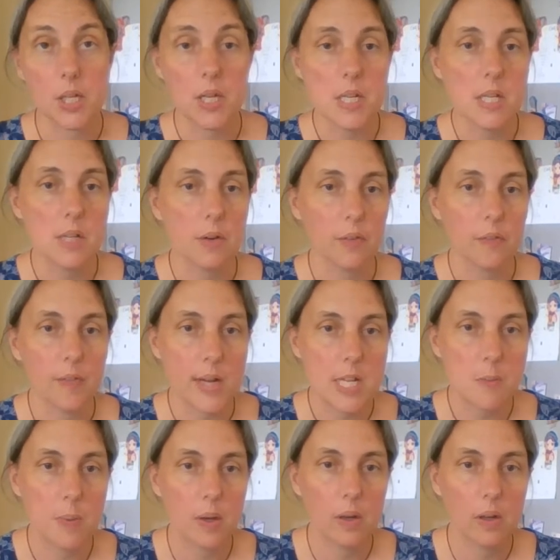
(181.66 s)
us on
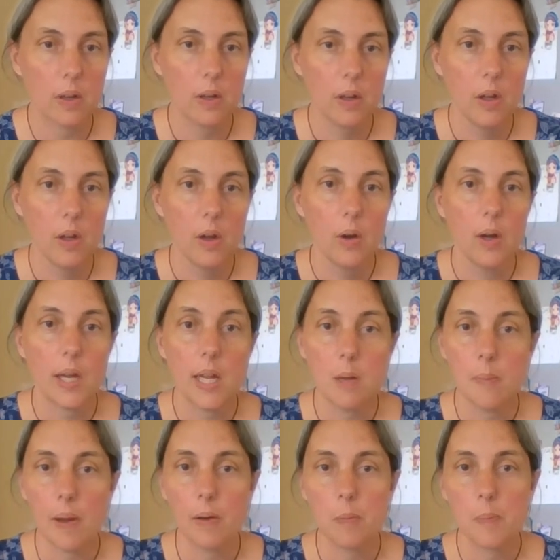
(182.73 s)
Facebook,
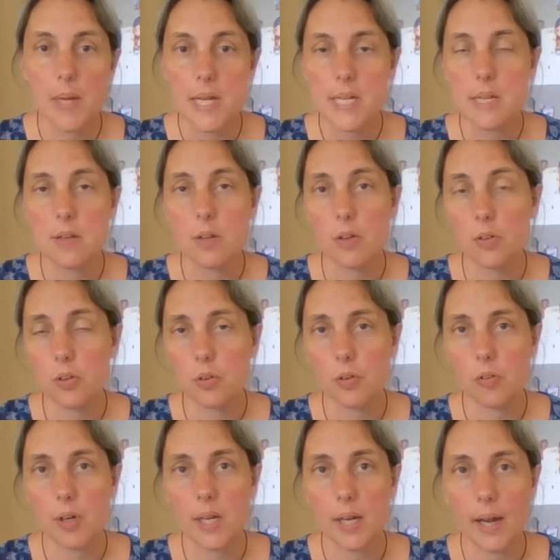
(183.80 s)
email
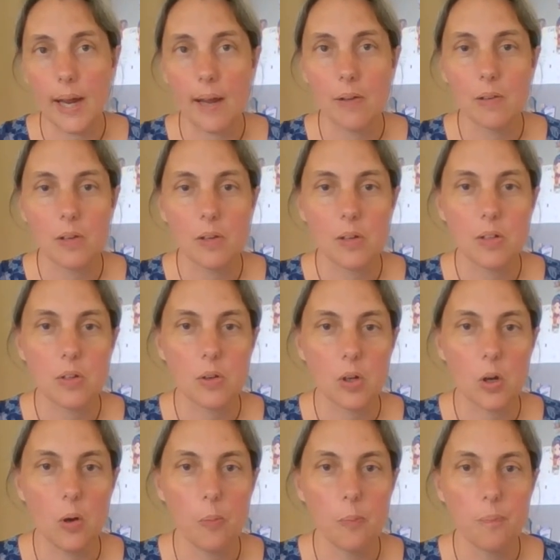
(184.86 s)

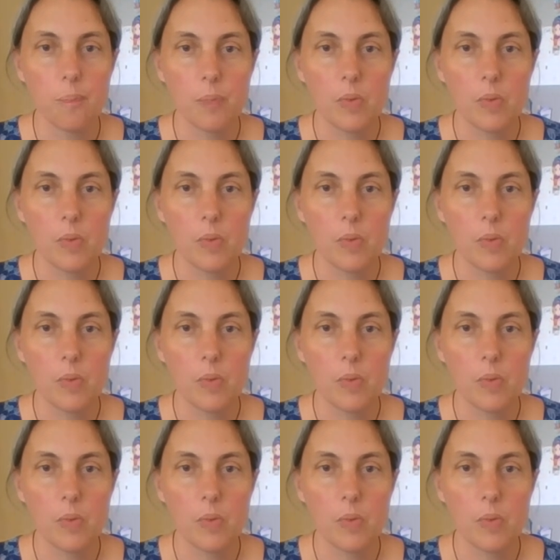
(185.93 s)
peter.dockery@outlook.com,